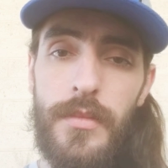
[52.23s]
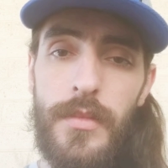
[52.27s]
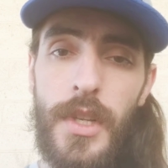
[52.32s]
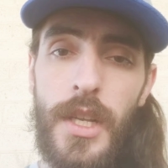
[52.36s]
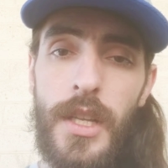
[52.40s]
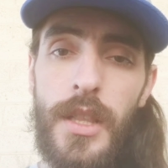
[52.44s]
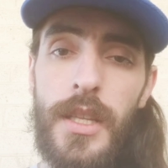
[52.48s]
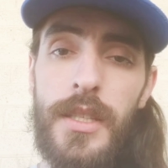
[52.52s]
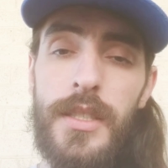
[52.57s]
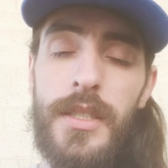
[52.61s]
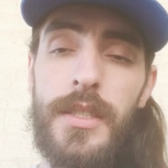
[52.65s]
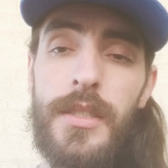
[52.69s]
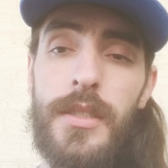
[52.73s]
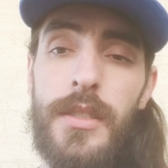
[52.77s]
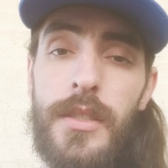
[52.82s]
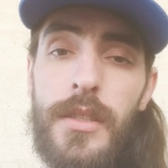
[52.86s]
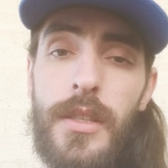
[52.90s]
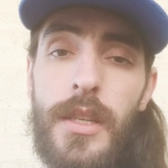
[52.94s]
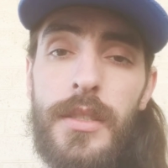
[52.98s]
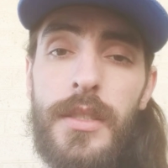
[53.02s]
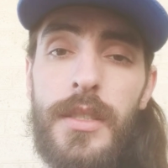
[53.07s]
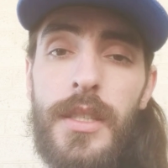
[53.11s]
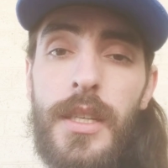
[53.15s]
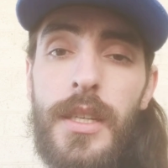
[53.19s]
let's
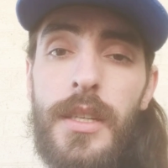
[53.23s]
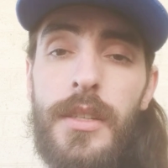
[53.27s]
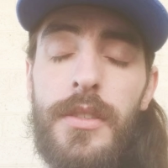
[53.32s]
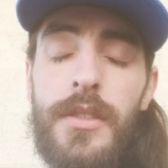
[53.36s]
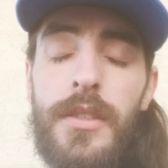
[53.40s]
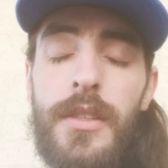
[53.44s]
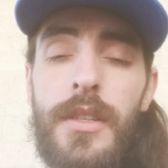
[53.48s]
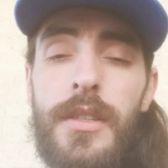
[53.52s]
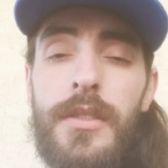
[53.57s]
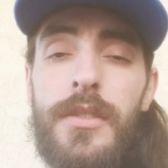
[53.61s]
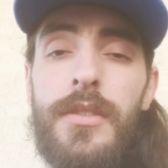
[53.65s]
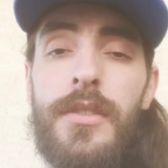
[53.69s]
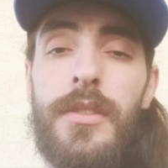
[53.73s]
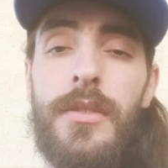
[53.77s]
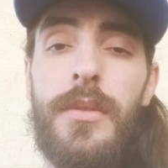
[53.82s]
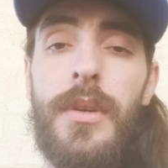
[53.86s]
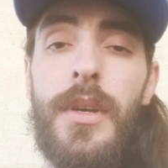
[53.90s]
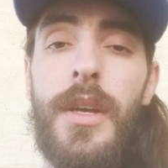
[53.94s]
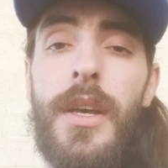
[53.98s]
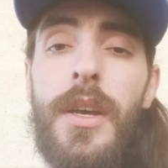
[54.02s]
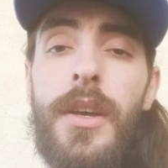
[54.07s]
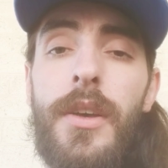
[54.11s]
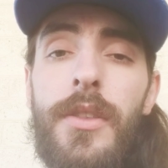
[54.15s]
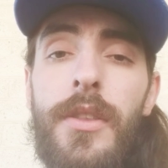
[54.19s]
get into this. So,
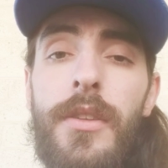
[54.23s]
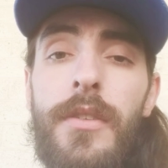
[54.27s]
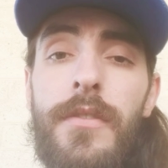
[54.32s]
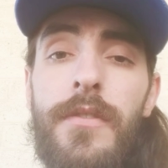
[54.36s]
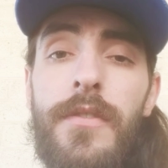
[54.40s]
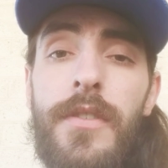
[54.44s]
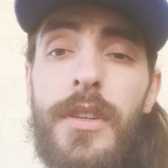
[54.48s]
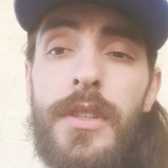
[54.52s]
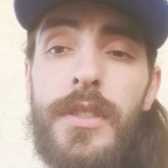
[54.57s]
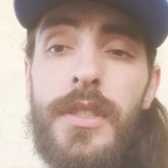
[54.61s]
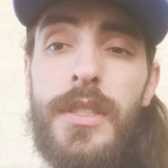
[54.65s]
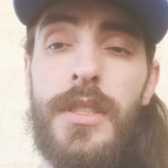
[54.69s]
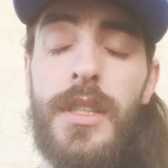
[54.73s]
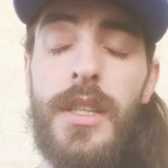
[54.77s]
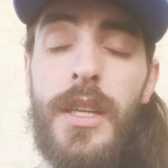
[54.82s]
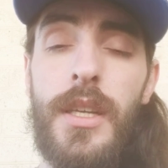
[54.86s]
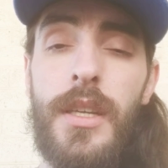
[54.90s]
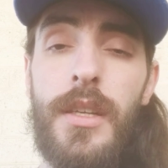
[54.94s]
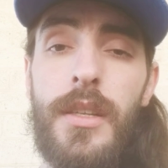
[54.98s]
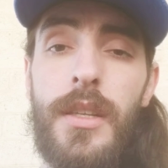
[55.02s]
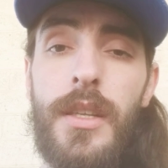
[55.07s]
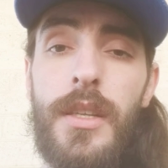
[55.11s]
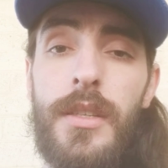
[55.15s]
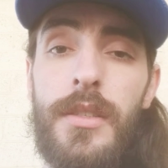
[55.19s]
the first
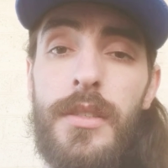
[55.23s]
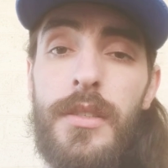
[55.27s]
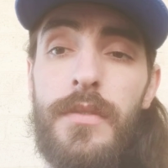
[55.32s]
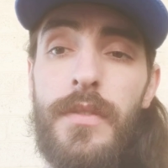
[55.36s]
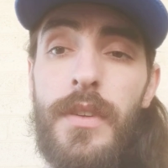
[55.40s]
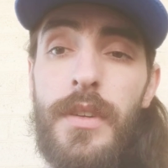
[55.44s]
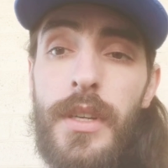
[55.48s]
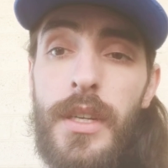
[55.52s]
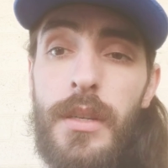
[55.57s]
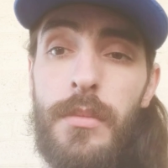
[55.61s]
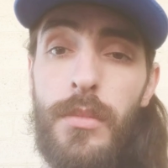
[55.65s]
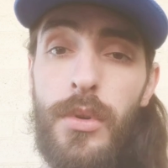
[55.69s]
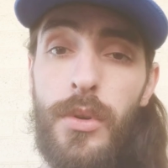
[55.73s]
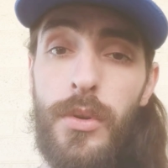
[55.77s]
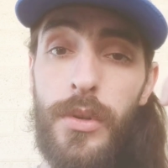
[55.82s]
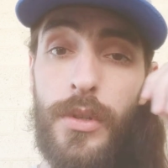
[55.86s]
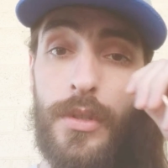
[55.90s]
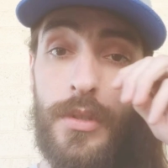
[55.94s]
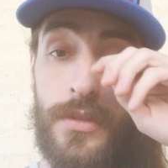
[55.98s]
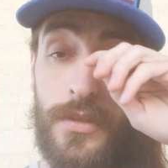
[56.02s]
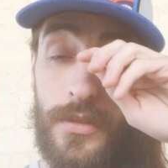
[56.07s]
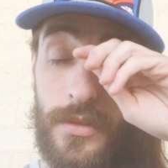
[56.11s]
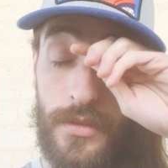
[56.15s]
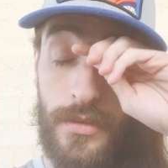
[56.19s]
thing that is very
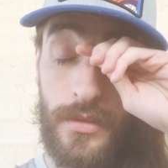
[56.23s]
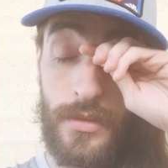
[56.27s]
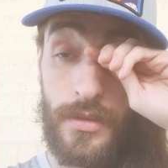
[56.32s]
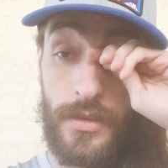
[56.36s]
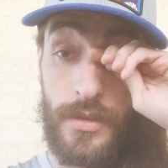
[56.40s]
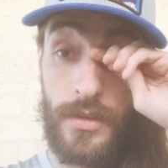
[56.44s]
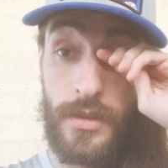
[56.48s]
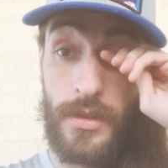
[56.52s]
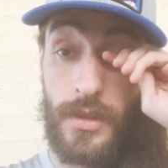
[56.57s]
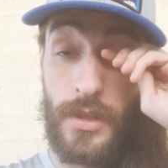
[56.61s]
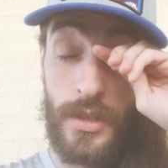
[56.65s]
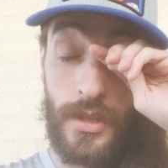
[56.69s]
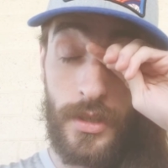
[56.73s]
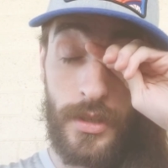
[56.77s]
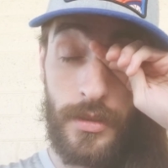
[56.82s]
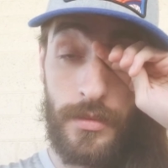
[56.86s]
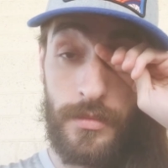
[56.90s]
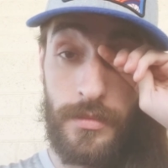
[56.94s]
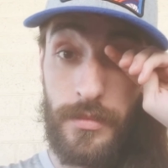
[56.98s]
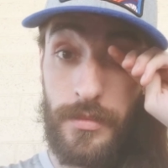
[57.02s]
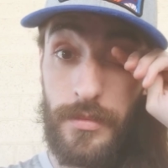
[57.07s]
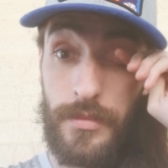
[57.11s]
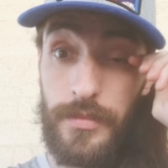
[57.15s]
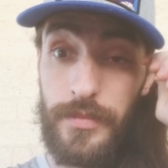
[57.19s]
important
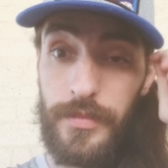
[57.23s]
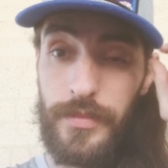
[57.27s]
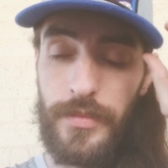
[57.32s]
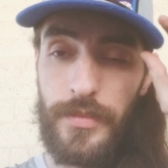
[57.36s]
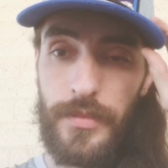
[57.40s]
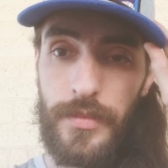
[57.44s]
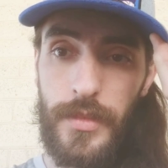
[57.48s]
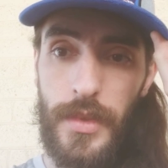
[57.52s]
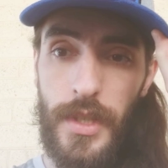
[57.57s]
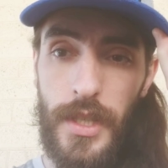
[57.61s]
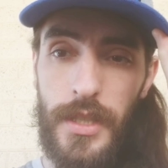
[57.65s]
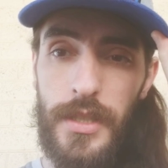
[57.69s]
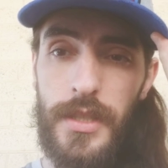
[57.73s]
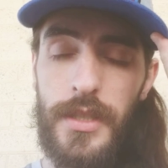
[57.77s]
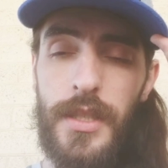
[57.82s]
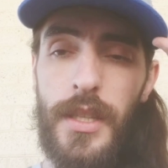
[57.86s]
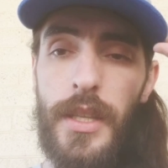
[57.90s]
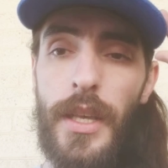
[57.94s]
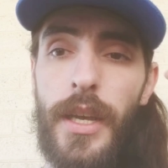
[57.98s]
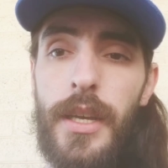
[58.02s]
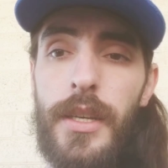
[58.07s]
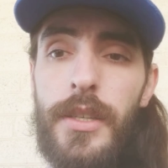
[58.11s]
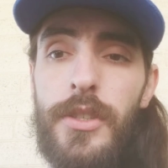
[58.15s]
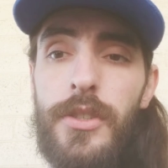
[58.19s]
um, is
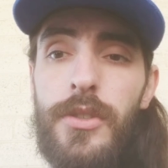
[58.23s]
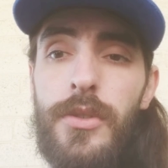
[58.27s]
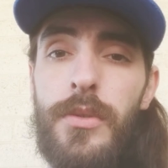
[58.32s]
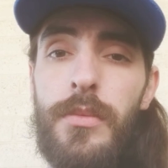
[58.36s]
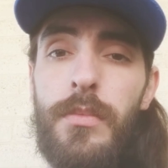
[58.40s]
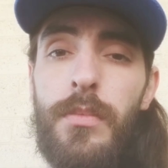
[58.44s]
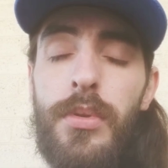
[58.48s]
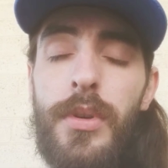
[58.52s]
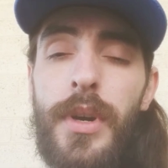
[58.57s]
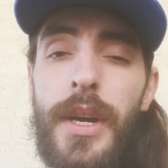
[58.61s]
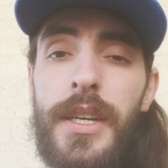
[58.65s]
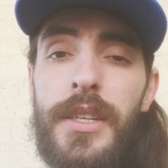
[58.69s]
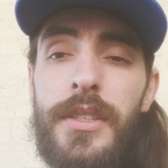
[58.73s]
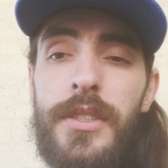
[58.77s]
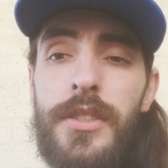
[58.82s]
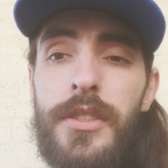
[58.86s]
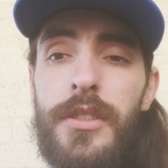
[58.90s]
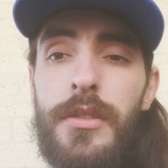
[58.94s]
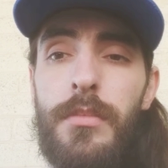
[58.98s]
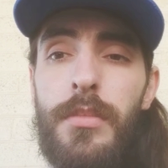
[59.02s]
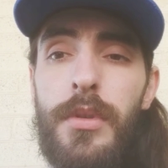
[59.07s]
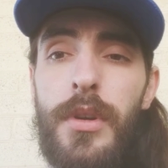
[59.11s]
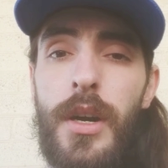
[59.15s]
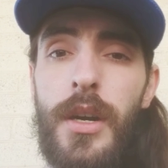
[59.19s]
that you price
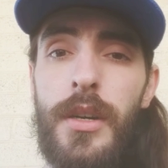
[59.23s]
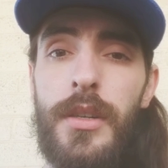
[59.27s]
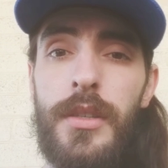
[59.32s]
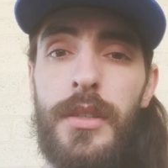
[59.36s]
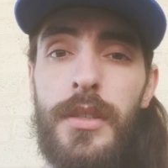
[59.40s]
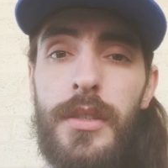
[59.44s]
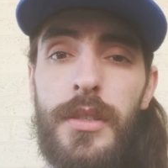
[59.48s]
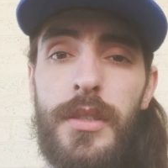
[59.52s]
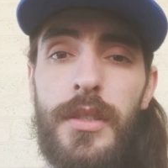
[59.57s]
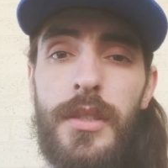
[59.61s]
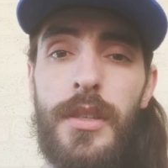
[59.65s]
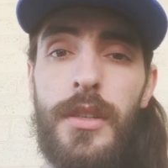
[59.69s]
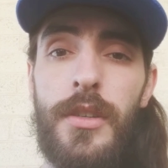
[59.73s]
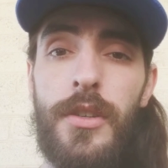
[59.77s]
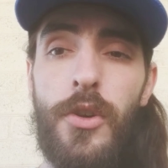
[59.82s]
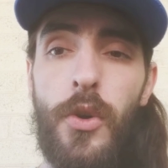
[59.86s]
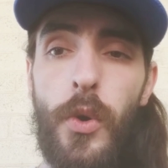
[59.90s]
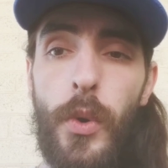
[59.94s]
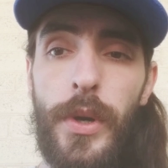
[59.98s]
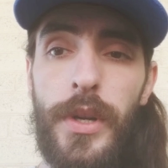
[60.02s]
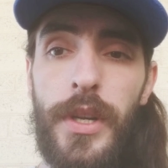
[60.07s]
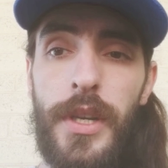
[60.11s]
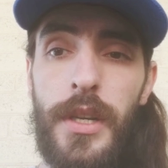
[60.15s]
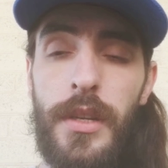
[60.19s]
your product
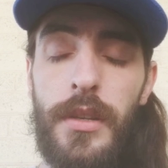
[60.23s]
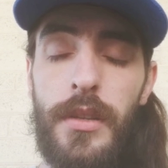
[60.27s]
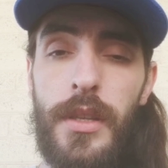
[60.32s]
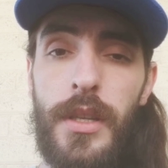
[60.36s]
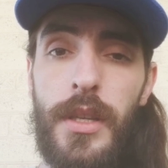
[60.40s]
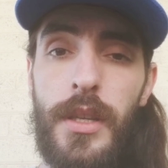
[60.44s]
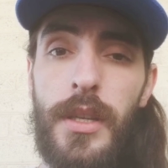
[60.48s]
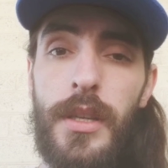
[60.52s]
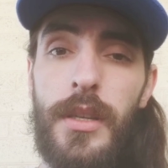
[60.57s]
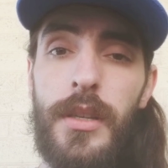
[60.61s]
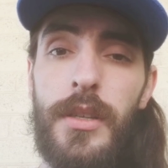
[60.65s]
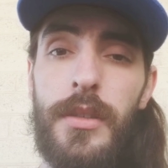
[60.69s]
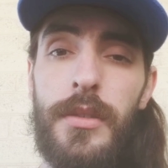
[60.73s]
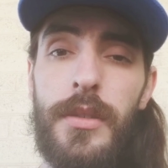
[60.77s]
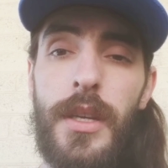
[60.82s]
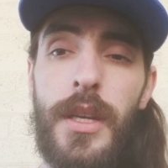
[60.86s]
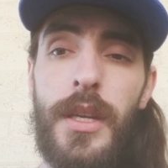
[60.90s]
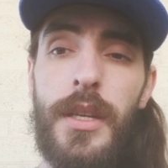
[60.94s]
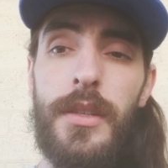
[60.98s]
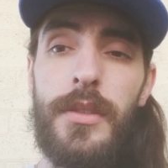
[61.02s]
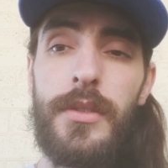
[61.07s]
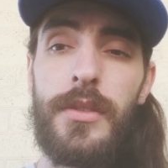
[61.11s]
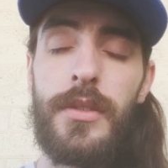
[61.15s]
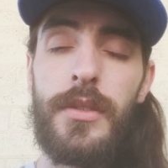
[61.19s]
accordingly.
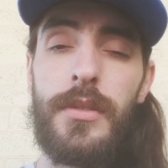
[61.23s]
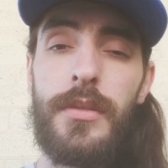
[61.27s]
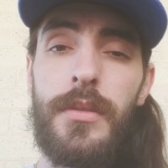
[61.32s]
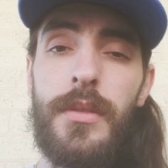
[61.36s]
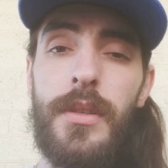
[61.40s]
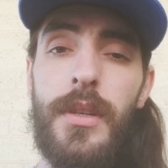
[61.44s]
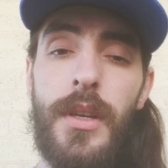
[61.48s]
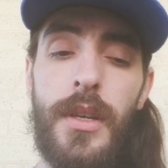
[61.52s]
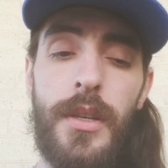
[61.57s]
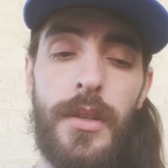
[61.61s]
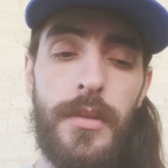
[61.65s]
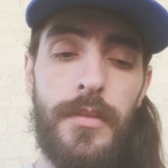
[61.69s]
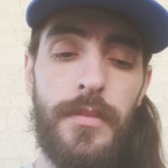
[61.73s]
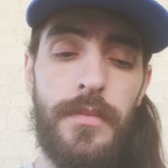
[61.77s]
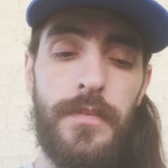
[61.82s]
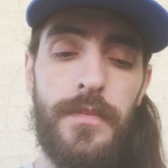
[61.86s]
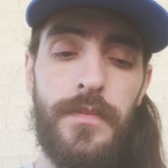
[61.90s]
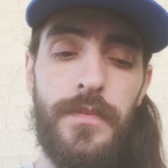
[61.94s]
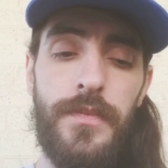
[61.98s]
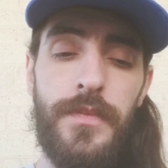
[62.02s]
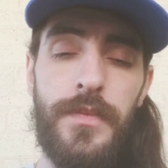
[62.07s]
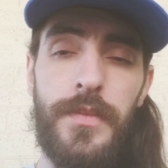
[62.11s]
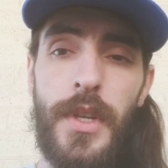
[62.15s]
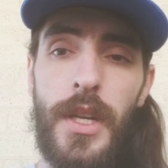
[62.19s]
Okay, so
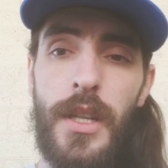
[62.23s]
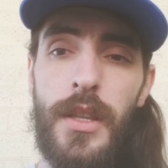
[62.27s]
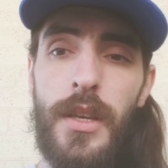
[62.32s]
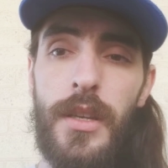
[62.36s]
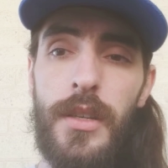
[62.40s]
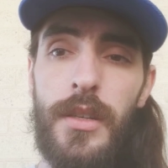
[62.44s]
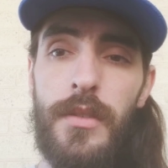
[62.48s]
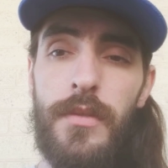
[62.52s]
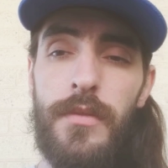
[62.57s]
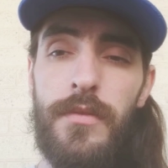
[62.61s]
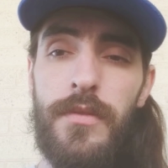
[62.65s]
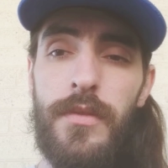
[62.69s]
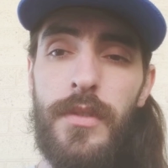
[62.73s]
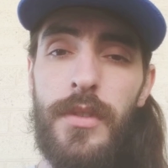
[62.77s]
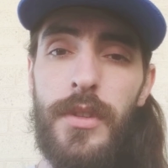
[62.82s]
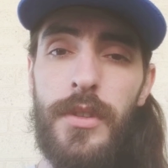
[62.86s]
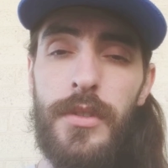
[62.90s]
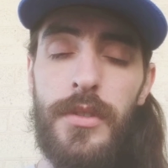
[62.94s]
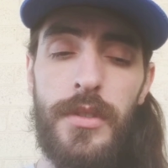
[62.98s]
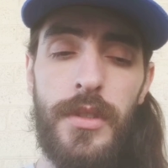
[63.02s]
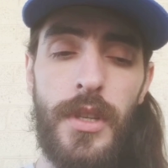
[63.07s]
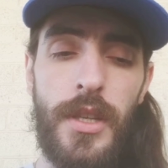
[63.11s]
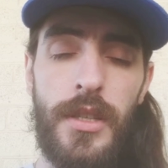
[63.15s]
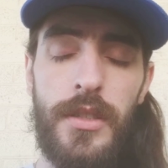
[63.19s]
a lot of
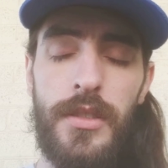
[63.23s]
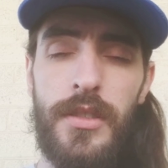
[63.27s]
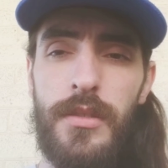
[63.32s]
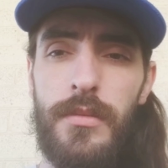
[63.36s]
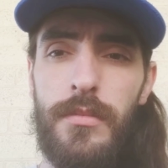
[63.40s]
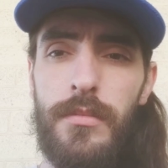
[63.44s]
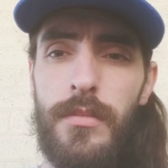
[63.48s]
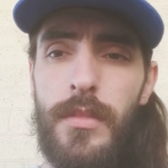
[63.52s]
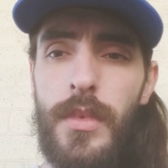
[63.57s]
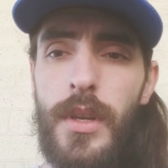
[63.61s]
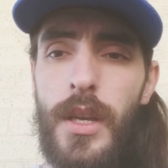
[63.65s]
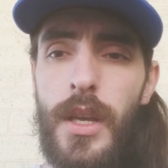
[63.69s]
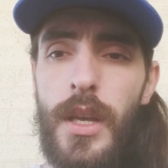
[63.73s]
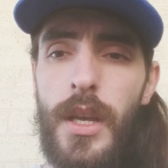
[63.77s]
there's like some